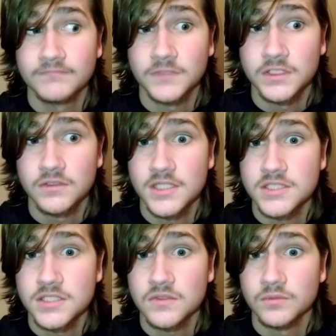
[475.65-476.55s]
let you guys
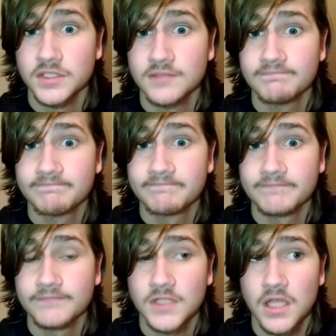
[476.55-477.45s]
know. But
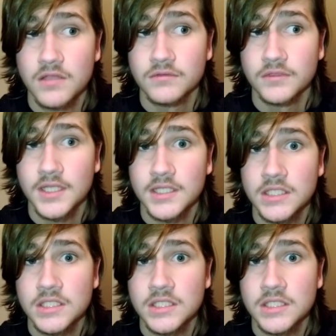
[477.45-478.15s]
other than that,